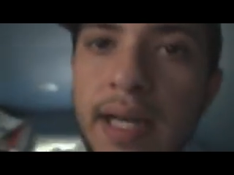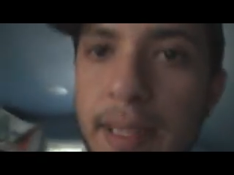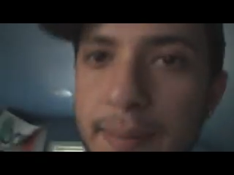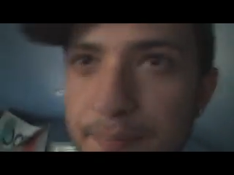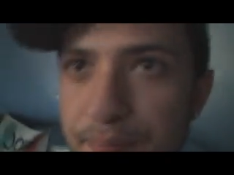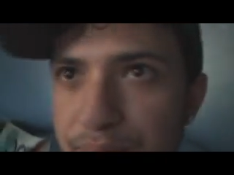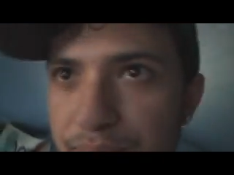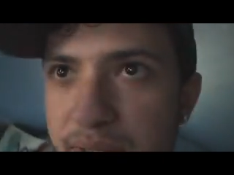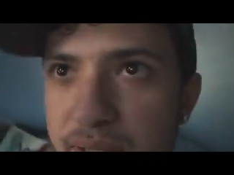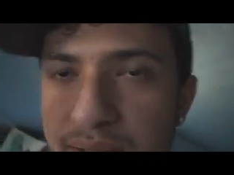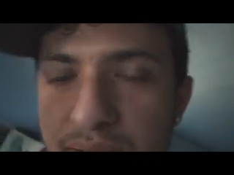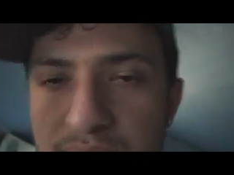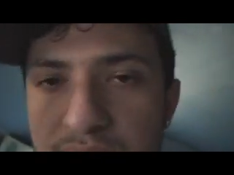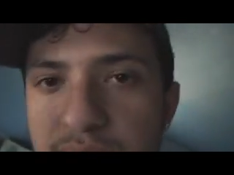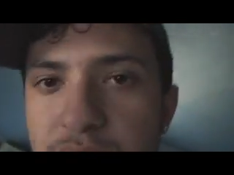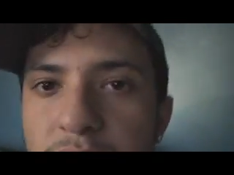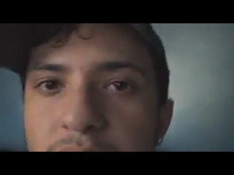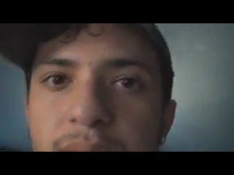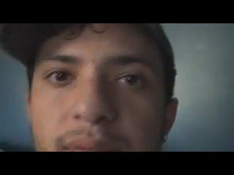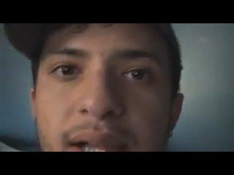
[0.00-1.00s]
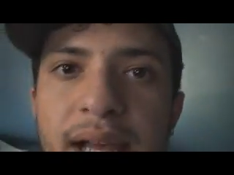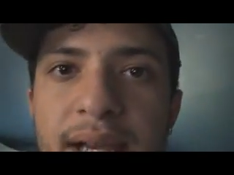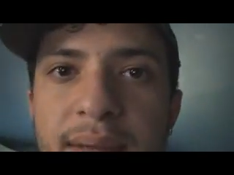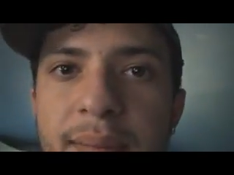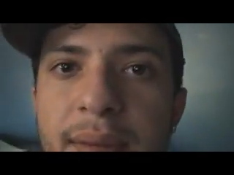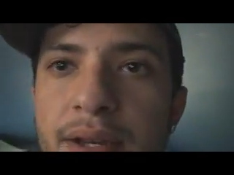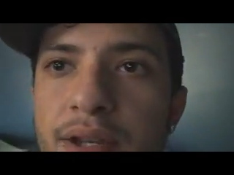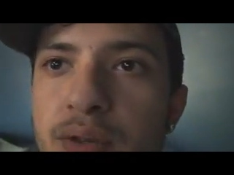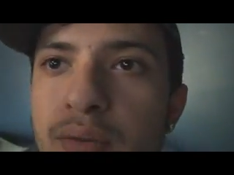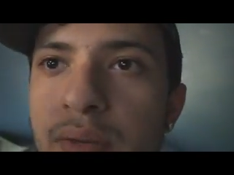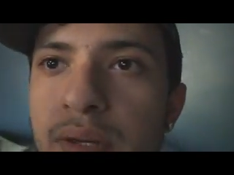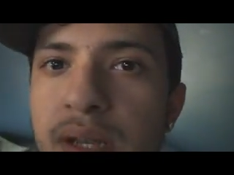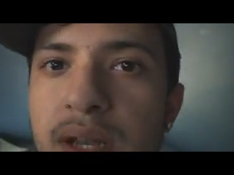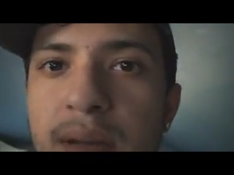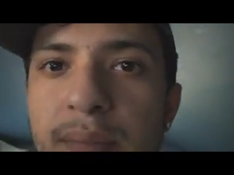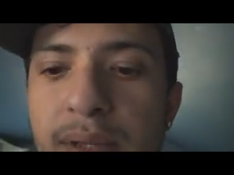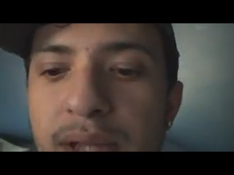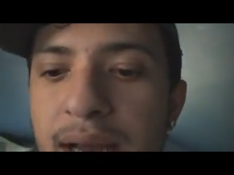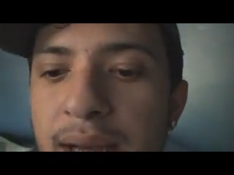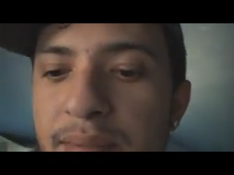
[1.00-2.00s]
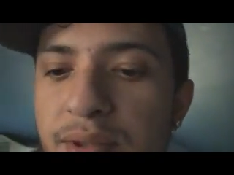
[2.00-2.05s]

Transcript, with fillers: um, it's just going to be a black menu with a couple